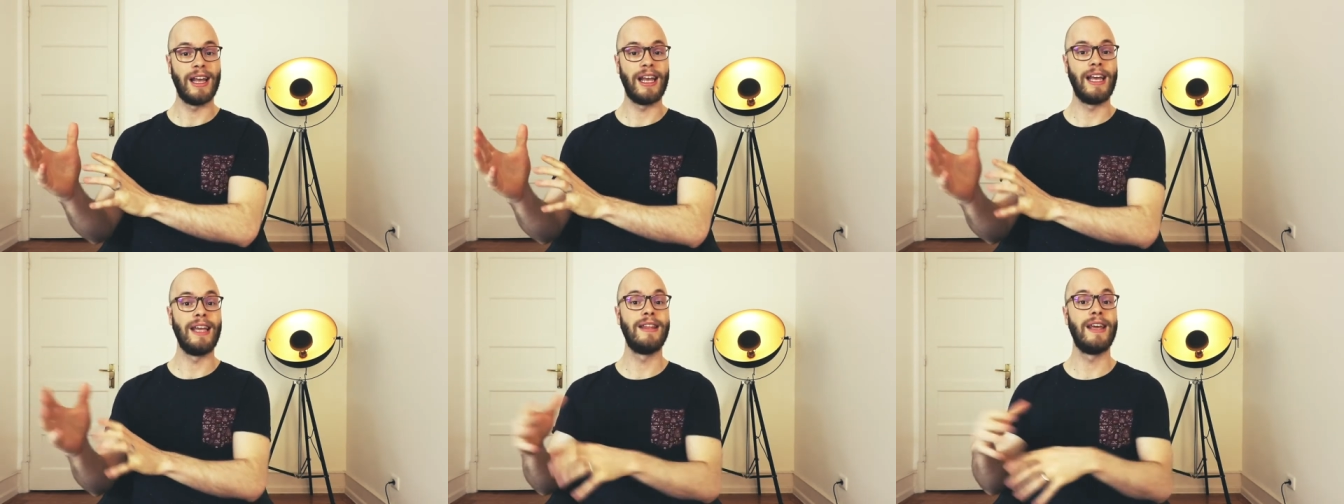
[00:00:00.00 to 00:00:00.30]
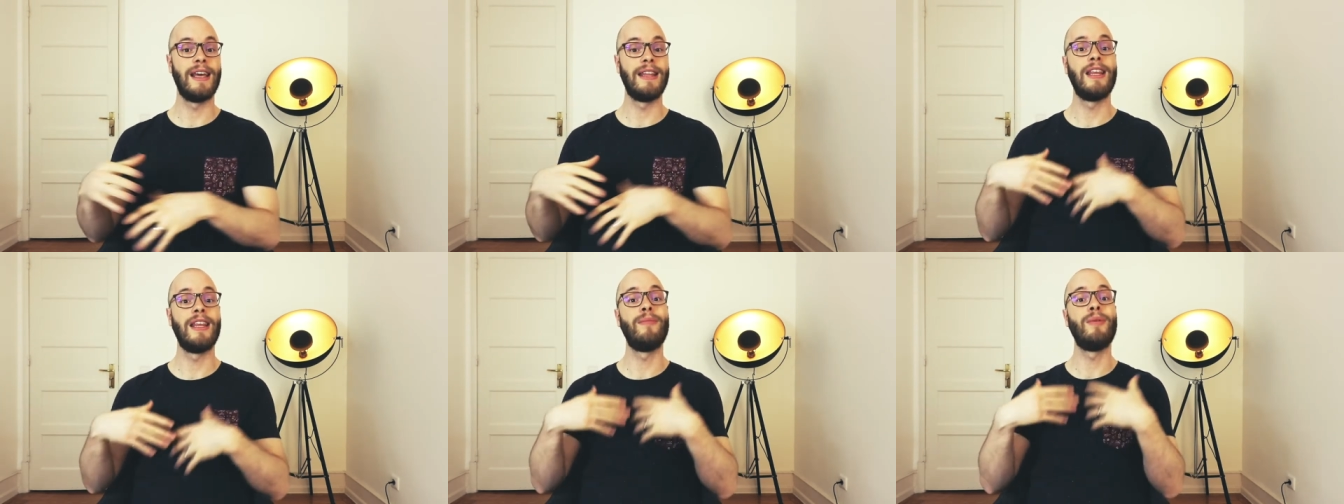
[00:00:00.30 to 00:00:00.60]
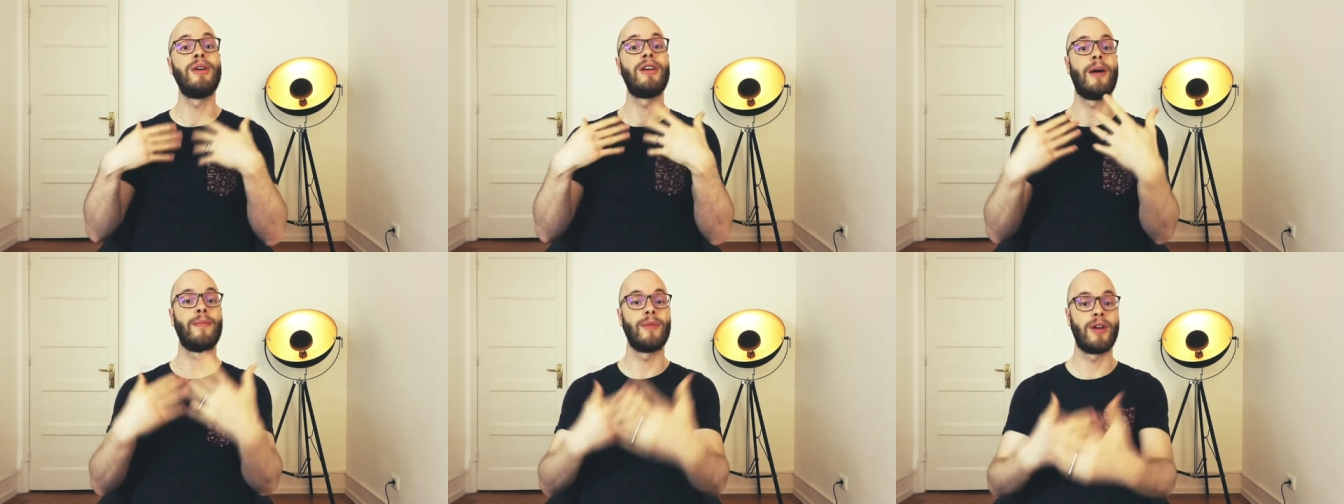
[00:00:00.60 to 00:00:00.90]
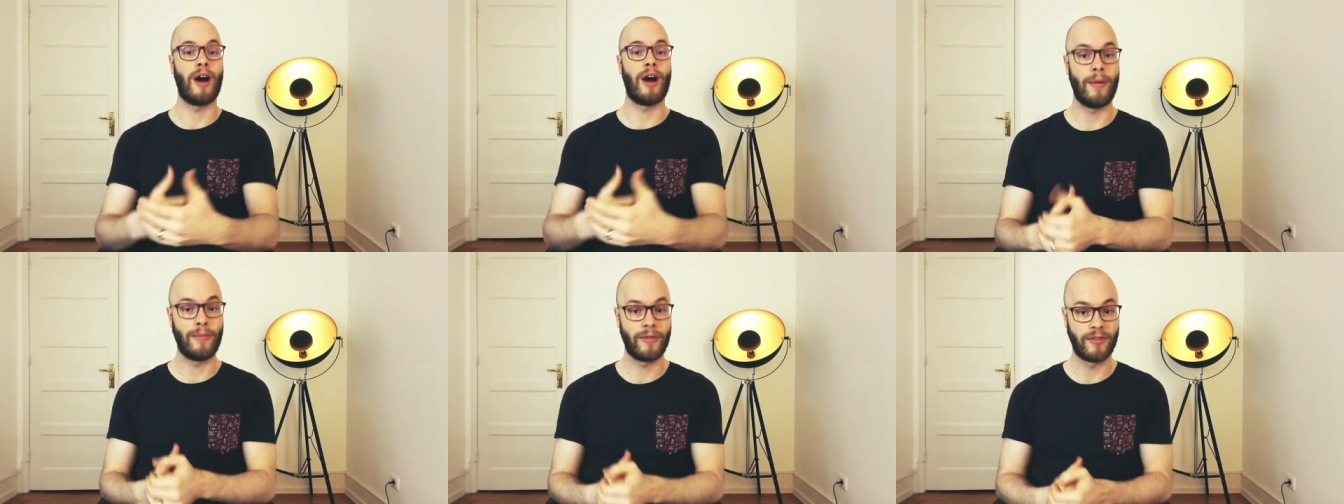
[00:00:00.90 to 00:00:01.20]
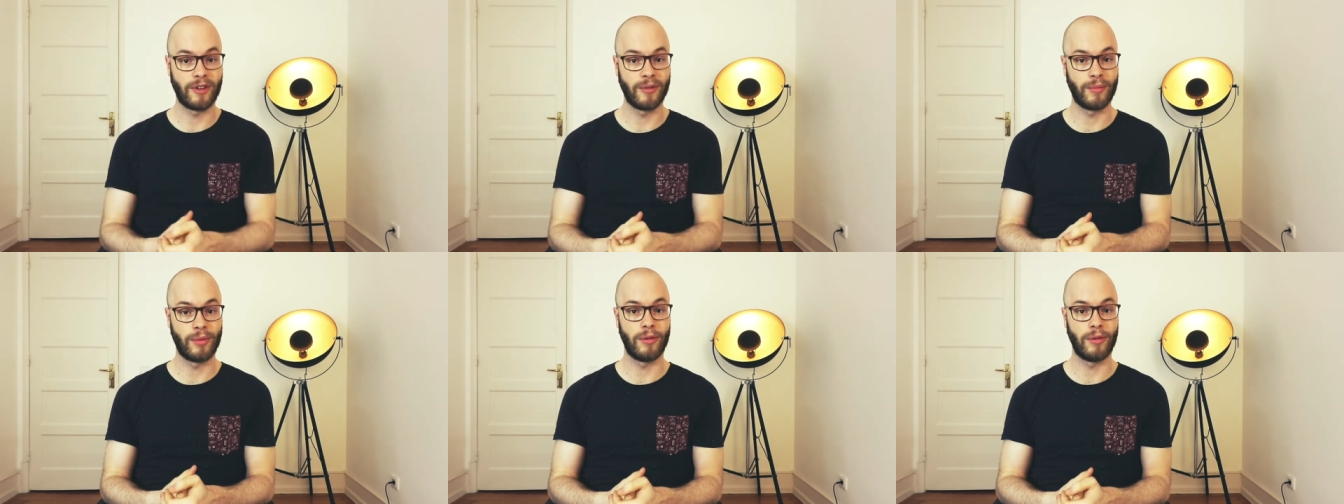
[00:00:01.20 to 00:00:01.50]
and then they become
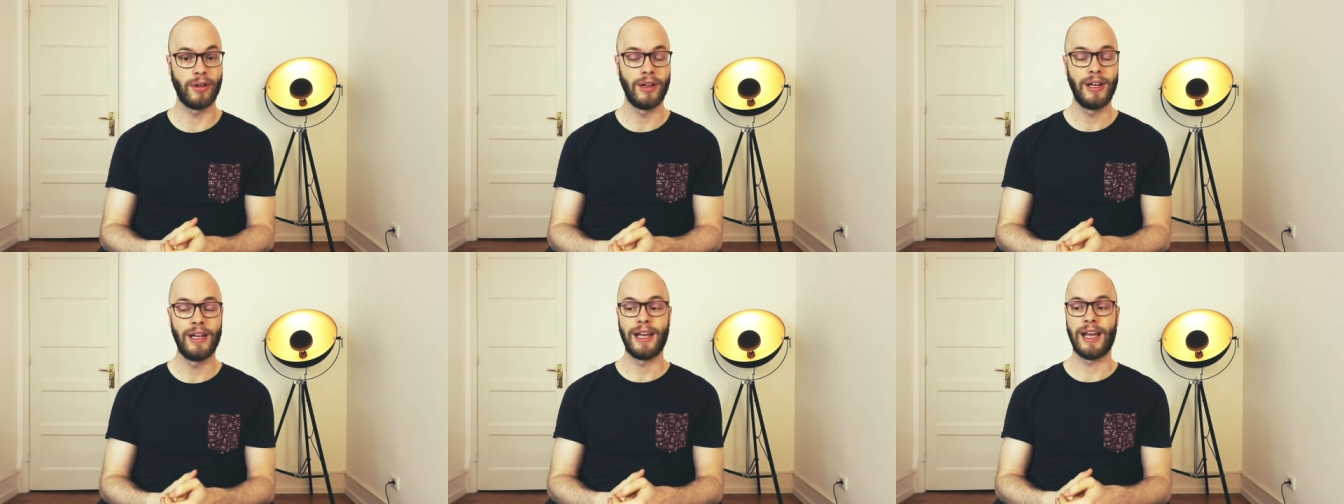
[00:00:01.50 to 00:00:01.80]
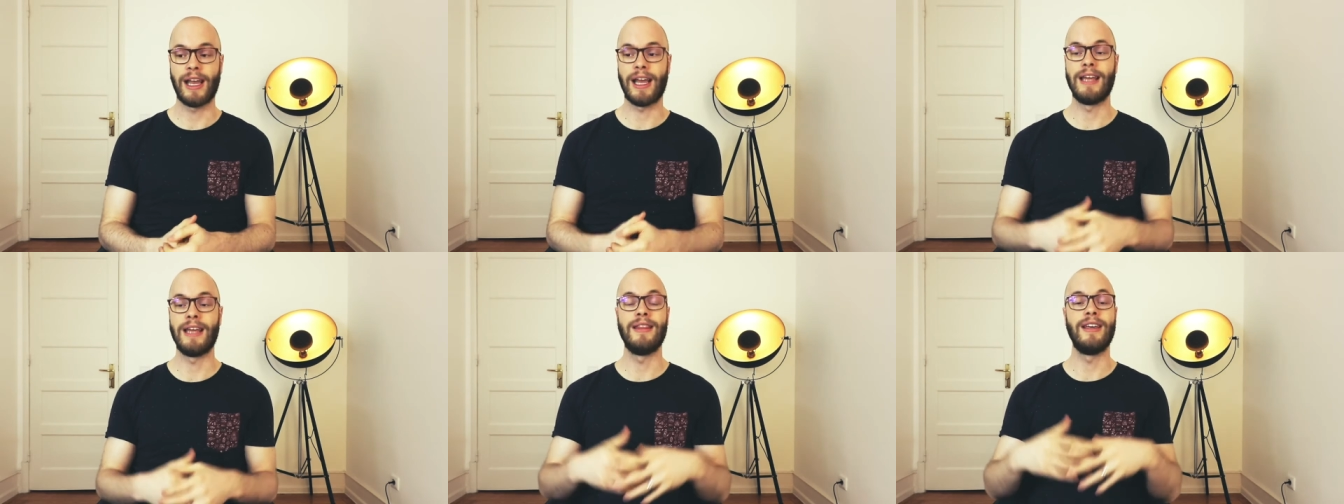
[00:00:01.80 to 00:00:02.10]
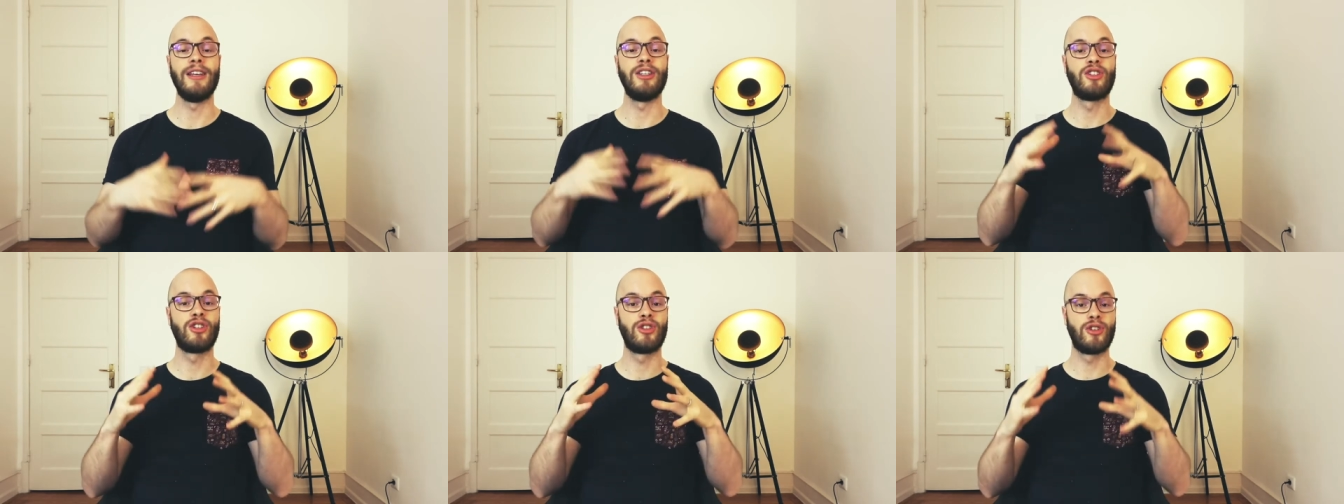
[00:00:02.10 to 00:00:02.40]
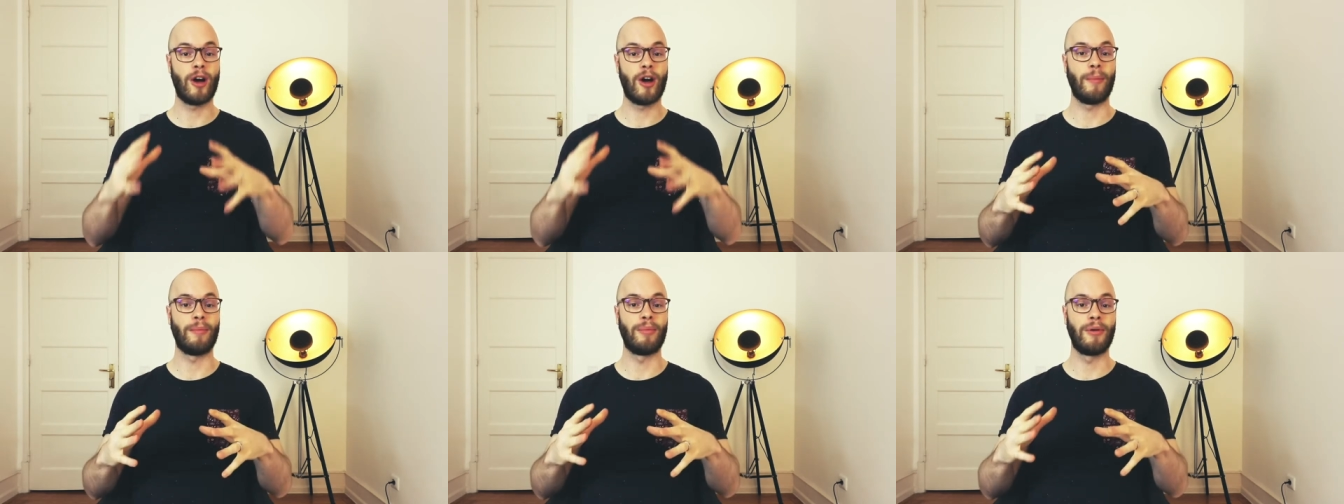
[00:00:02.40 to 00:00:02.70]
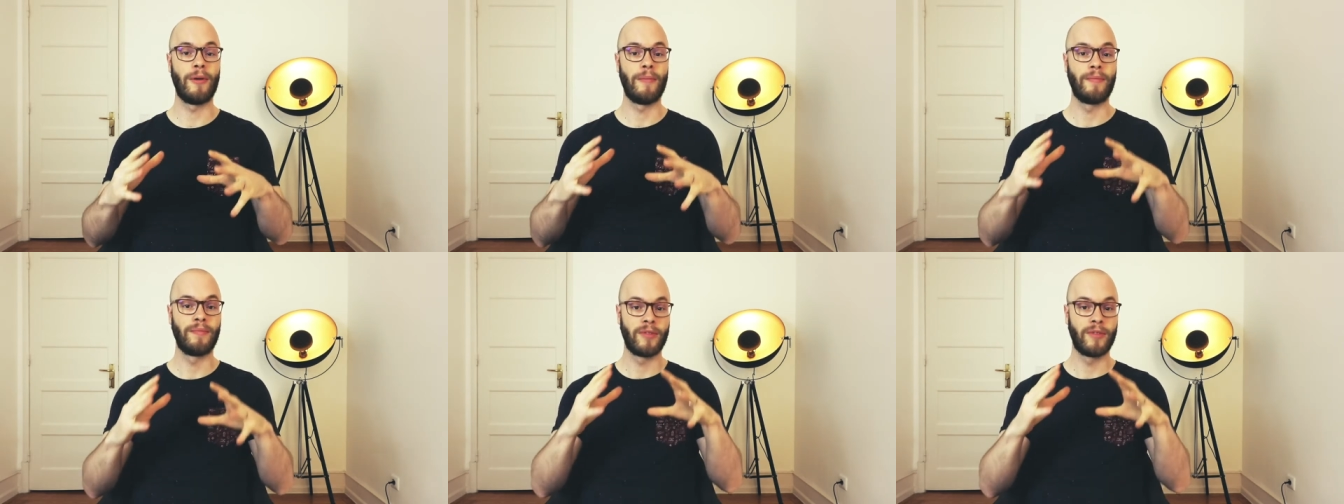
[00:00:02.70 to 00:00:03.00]
comfortable and they
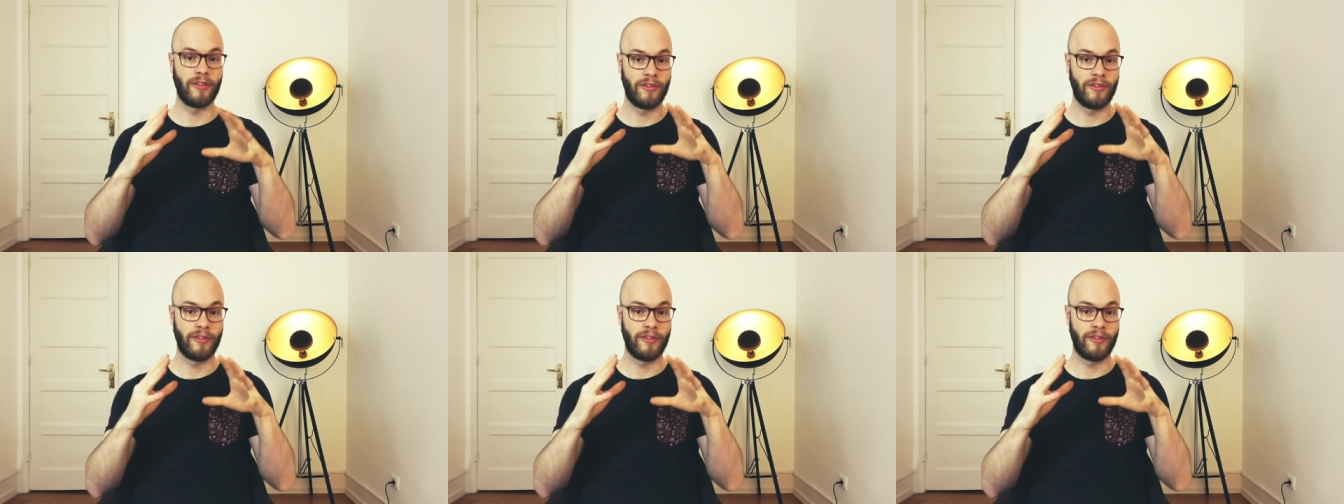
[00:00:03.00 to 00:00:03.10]
stop